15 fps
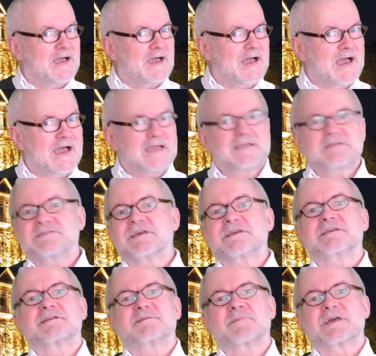I
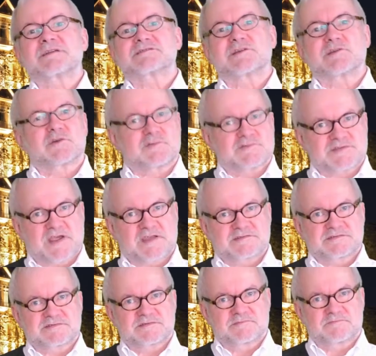think it makes a lot of
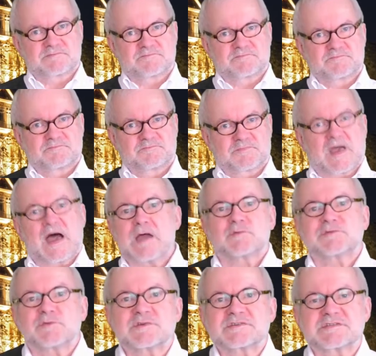sense. I
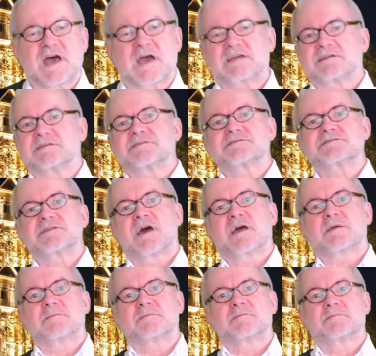would do exactly the same.
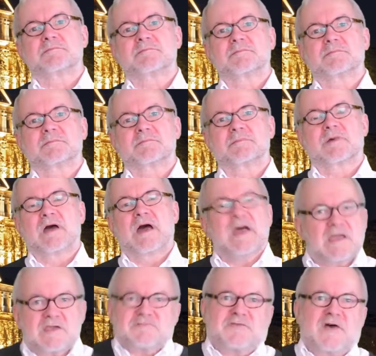
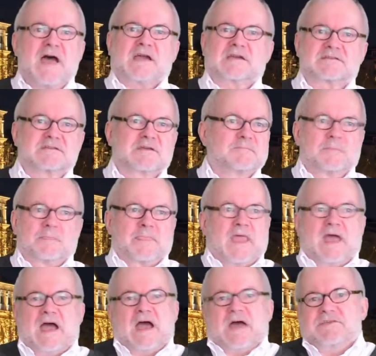In fact,
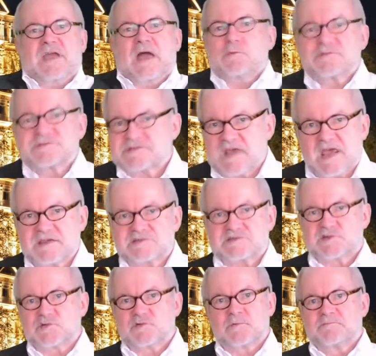I think I would say
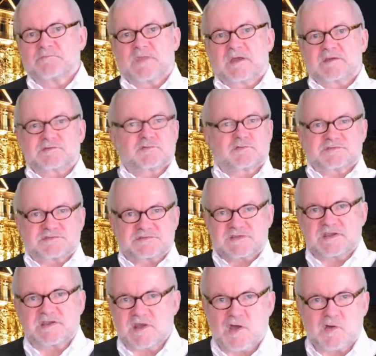to the
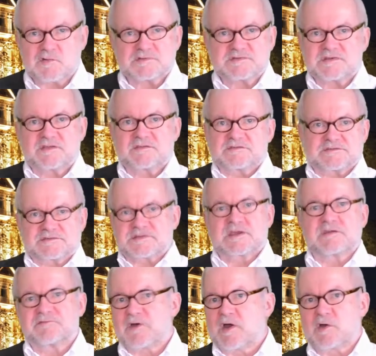CEOs and the
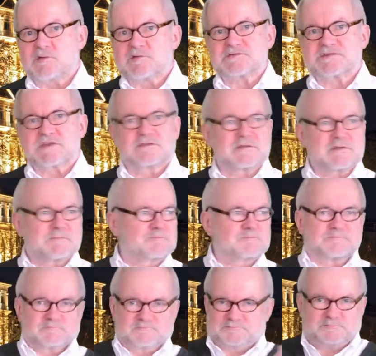CFOs and the
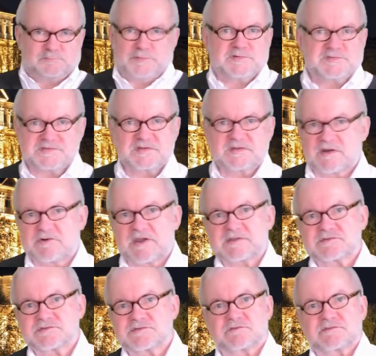purchasing
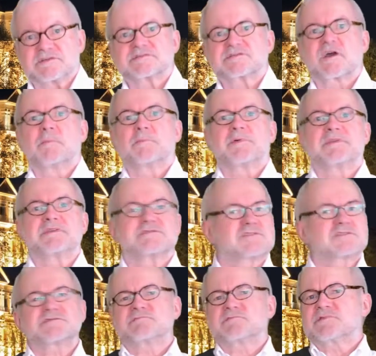directors of these companies,
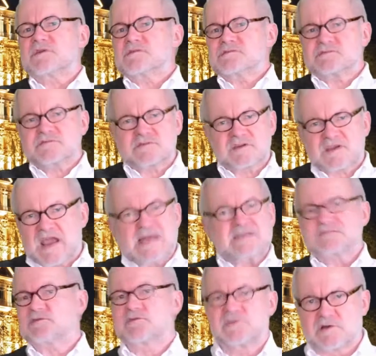just
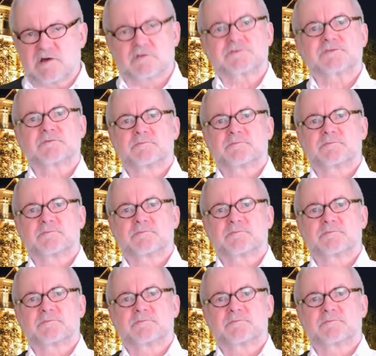cancel the lot.